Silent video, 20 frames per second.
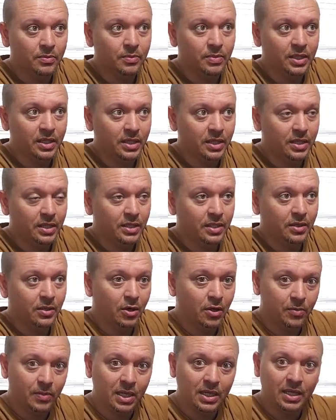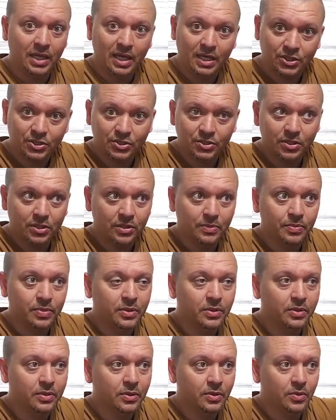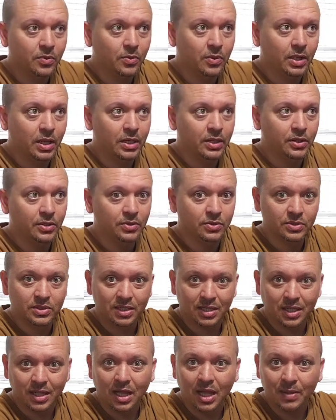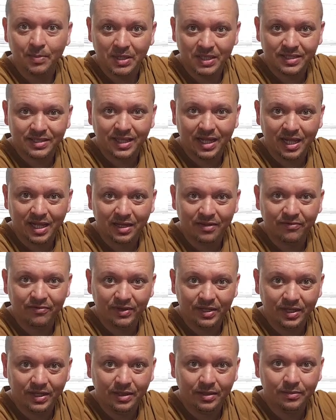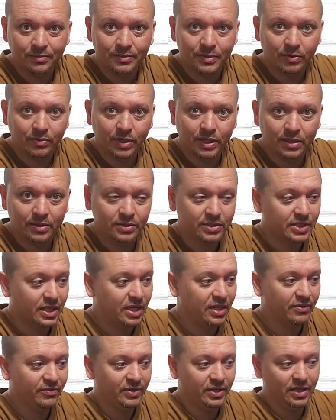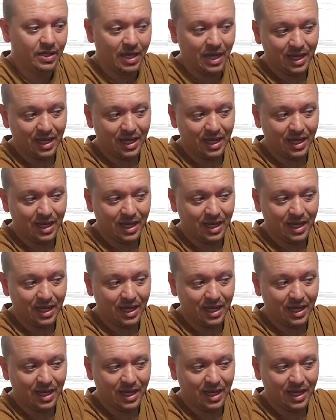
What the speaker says: being on my last trip, what I used, the Climate Static V, the regular Static V.